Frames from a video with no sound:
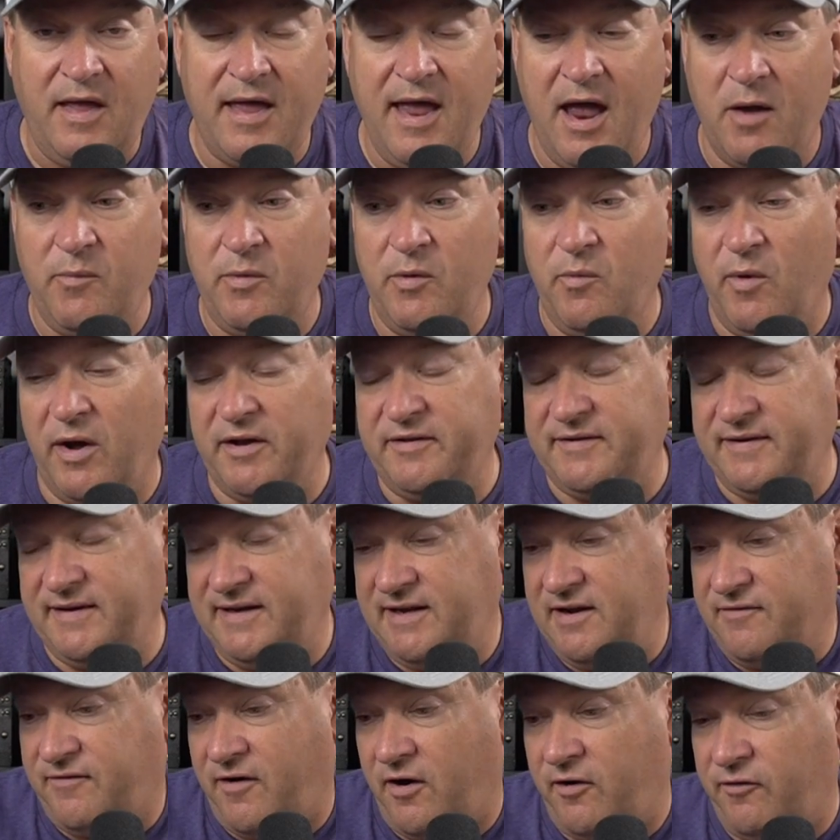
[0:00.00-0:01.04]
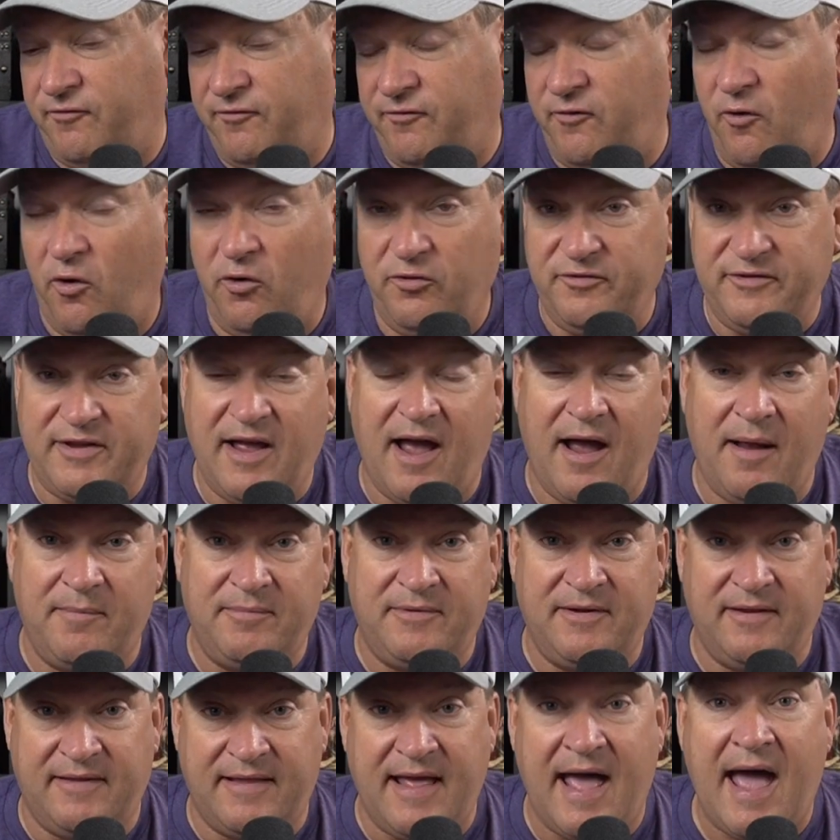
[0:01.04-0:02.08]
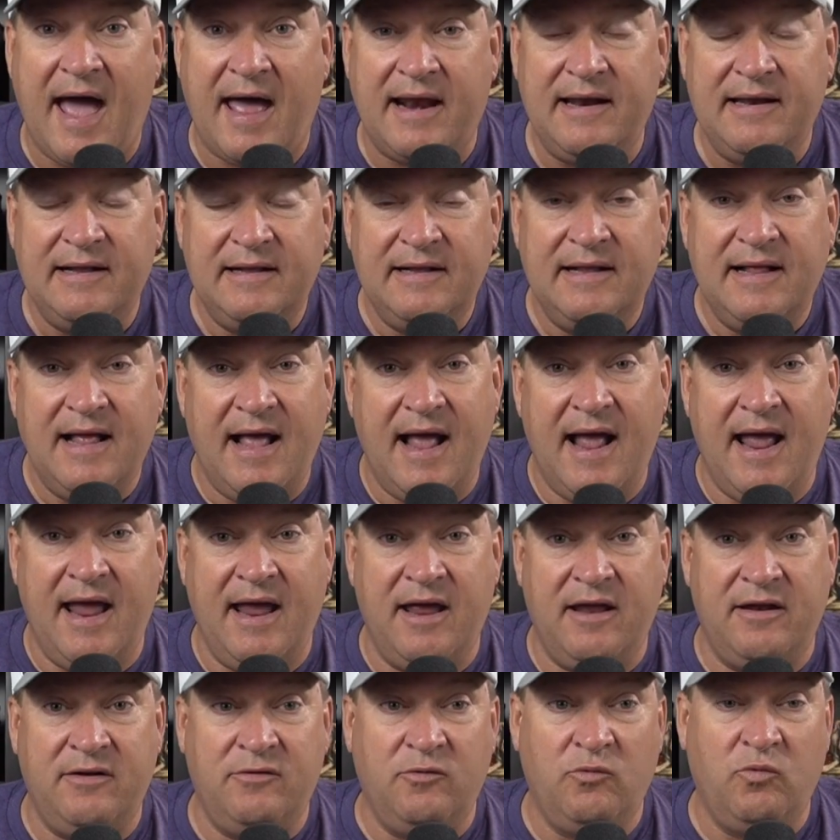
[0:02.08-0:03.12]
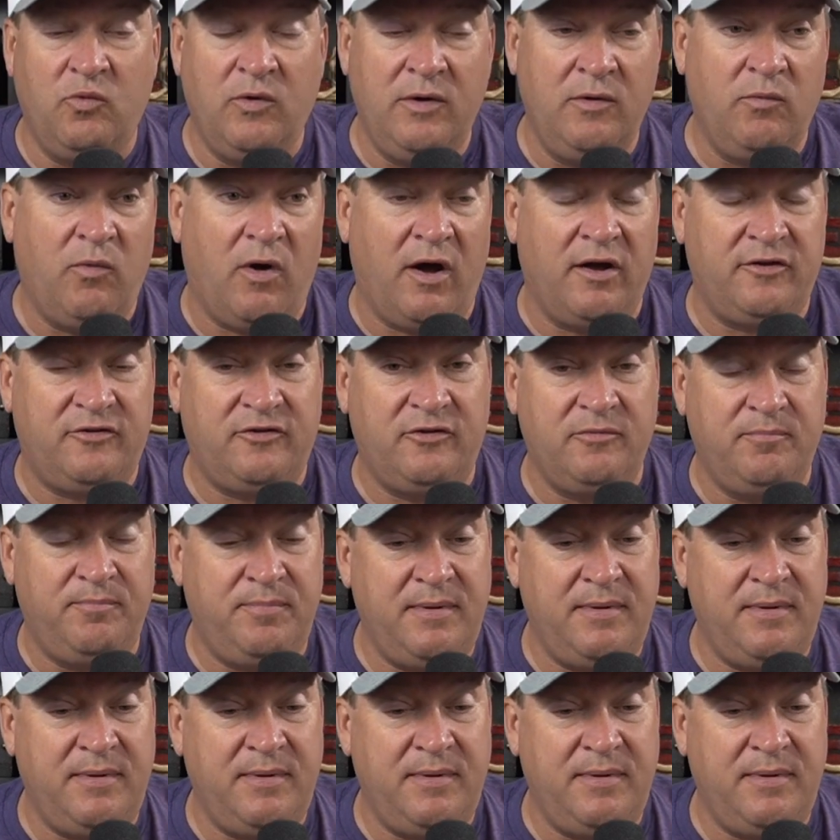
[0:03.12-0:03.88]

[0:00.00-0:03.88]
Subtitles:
and we want to give our full time to that. And we want to